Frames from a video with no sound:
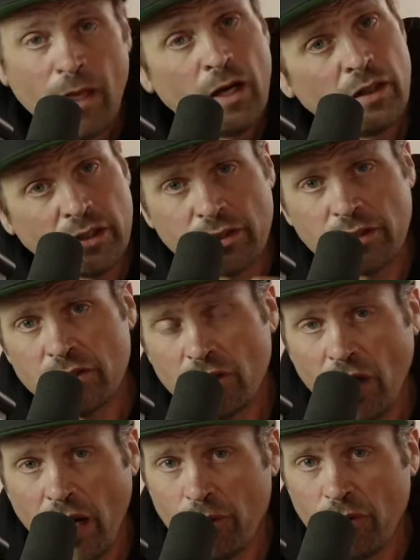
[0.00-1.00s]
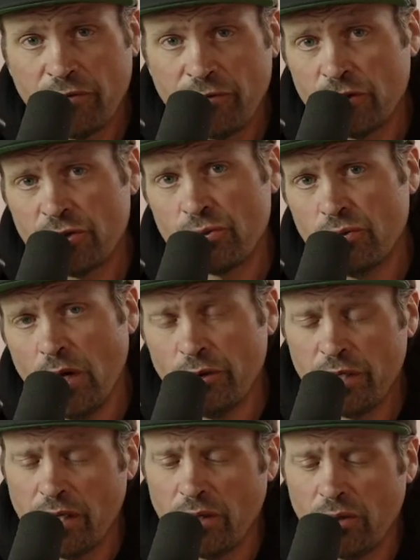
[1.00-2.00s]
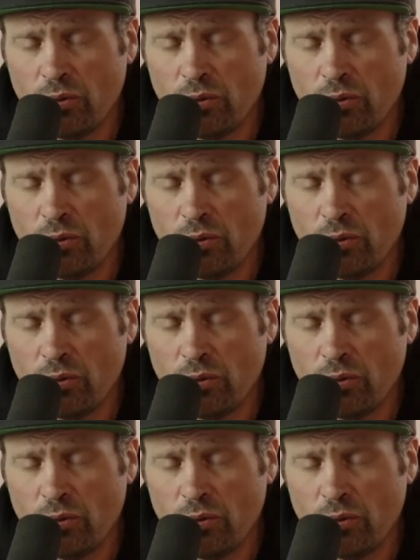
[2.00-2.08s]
This isn't our first rodeo.